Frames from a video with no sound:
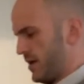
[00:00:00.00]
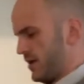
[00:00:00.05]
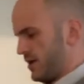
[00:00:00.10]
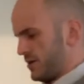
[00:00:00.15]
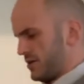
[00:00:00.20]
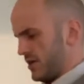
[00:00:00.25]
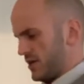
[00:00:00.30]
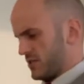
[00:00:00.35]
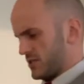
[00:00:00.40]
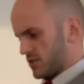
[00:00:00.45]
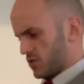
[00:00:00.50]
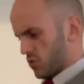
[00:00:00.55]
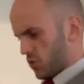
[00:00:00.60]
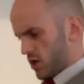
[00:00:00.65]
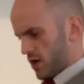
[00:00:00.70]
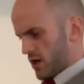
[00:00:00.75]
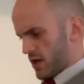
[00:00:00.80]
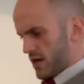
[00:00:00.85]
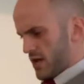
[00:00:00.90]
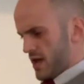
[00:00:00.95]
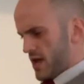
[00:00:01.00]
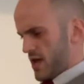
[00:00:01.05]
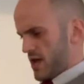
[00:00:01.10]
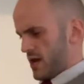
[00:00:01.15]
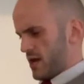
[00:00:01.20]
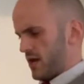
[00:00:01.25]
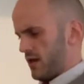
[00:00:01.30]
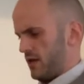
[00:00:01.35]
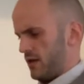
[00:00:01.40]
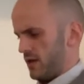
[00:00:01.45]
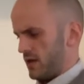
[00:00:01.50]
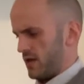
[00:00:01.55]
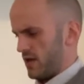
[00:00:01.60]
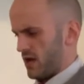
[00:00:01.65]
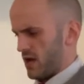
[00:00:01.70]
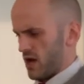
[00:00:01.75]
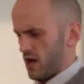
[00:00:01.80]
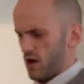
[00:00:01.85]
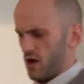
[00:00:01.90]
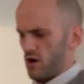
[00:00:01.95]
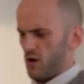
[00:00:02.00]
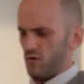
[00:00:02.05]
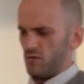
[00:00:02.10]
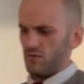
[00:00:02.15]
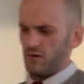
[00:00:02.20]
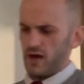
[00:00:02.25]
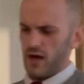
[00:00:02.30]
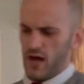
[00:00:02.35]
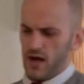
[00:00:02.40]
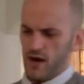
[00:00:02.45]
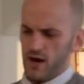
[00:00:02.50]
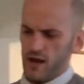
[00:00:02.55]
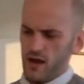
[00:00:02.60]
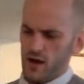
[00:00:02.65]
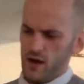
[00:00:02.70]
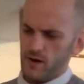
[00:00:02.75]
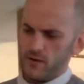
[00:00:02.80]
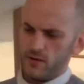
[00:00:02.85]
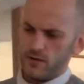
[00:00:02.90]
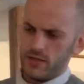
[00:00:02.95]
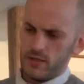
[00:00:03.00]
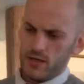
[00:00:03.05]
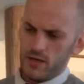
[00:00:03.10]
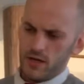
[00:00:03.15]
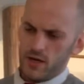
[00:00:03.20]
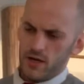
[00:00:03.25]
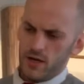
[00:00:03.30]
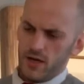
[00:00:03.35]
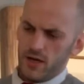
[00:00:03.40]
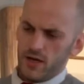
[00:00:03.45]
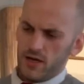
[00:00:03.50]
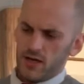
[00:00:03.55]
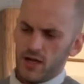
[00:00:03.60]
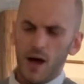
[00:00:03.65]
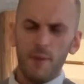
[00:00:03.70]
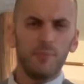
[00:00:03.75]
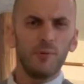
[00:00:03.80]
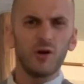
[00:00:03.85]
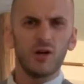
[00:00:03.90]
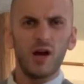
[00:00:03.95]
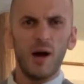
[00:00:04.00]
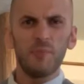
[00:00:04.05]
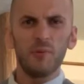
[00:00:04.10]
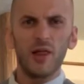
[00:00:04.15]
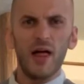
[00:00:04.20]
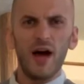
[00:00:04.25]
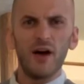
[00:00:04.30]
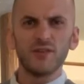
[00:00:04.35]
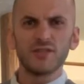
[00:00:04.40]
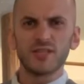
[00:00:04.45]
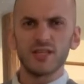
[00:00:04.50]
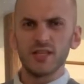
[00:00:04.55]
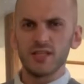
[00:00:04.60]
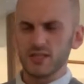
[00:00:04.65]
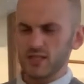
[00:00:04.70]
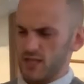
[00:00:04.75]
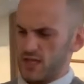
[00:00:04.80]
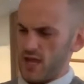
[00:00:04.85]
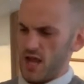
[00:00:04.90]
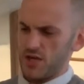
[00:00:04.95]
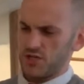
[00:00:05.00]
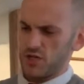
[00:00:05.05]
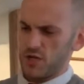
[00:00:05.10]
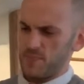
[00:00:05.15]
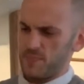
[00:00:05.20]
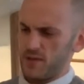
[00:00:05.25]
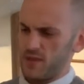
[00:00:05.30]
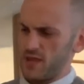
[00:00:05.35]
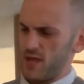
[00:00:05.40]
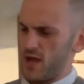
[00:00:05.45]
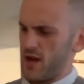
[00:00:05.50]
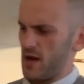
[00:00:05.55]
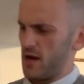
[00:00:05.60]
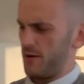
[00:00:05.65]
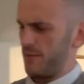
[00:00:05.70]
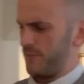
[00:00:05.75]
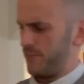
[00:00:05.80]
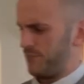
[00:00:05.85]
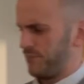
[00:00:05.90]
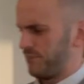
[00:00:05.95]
Just squirt in, you know, I don't know, couple couple ounces of ketchup in there.